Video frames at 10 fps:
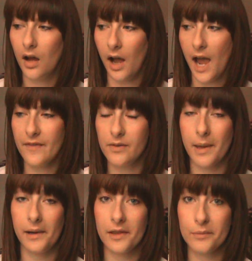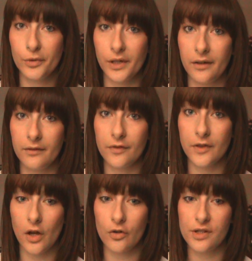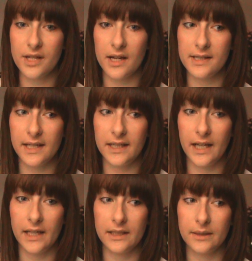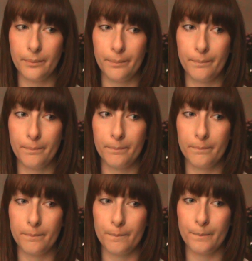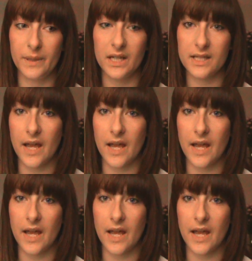I haven't made another booking for the ultrasound take yet because